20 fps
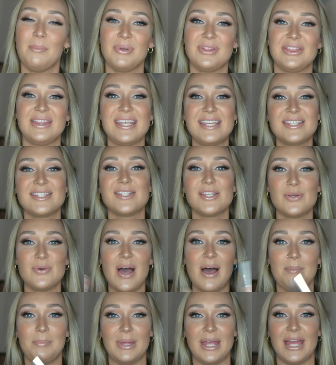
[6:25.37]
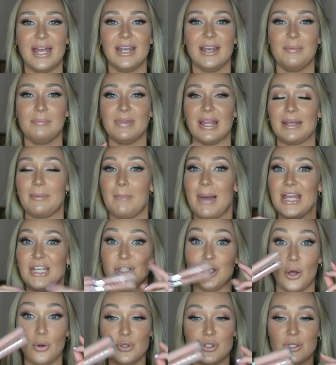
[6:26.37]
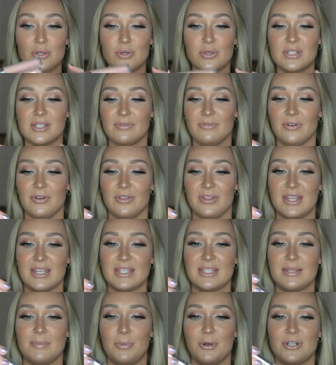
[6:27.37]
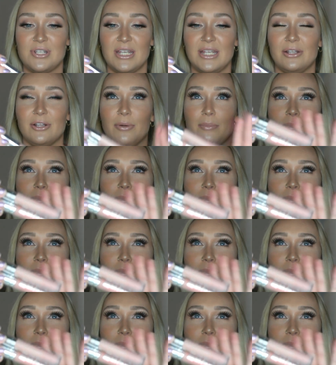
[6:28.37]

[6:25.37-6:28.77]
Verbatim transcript: but these two have been like my go-tos for this particular